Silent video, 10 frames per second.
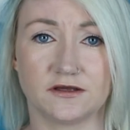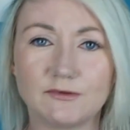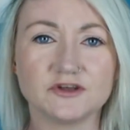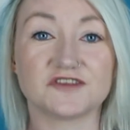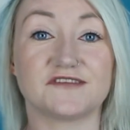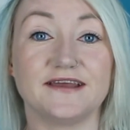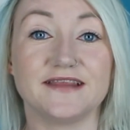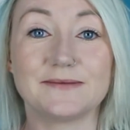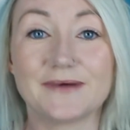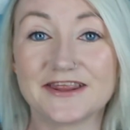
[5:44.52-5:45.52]
I'm not just saying
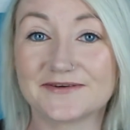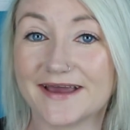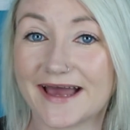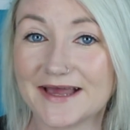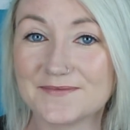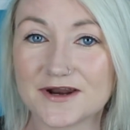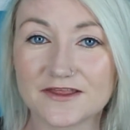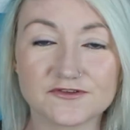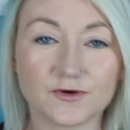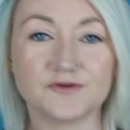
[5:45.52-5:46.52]
that, by the way. I am one of
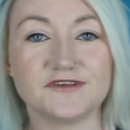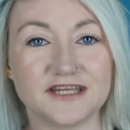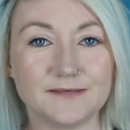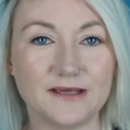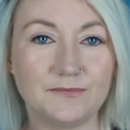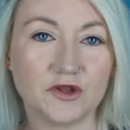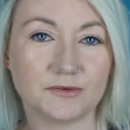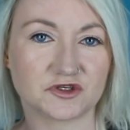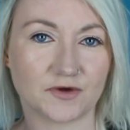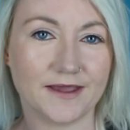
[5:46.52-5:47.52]
those OCD people that
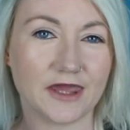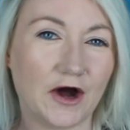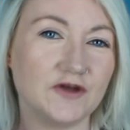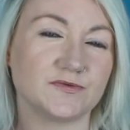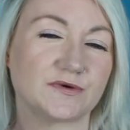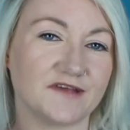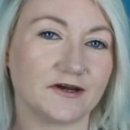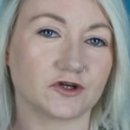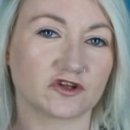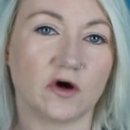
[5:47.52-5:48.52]
would try and get
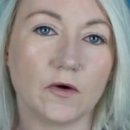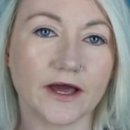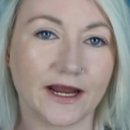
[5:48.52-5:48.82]
100% on a song,